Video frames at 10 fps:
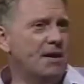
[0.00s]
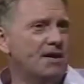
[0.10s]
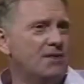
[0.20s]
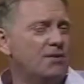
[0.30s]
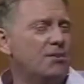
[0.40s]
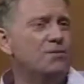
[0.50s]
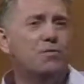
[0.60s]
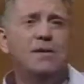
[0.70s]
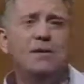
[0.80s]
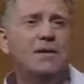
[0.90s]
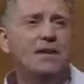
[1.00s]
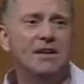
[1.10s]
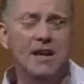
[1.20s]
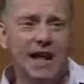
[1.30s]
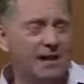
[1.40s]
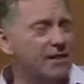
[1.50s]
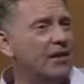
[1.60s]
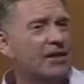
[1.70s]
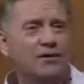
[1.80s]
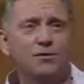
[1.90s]
Heymont, and you've written about a lot of
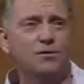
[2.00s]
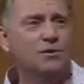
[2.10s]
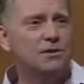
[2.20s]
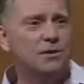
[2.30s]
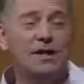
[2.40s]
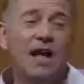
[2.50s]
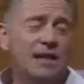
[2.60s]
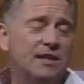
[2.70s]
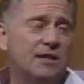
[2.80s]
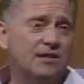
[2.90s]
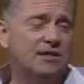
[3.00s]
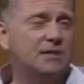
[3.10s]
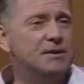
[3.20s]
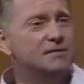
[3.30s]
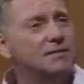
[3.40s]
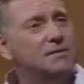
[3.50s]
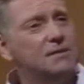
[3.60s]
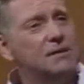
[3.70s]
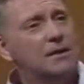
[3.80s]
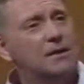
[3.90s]
things for a, a lot of years. I mean, yeah.
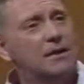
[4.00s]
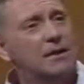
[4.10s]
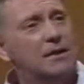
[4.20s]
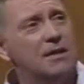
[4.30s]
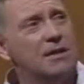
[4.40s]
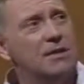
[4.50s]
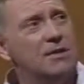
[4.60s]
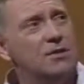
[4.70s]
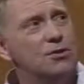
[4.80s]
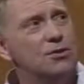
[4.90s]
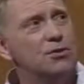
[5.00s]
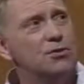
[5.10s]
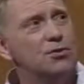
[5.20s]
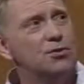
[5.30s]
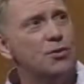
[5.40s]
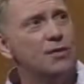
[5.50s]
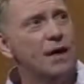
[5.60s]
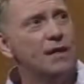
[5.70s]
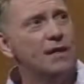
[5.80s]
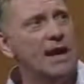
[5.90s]
Do you enjoy
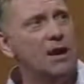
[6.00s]
writing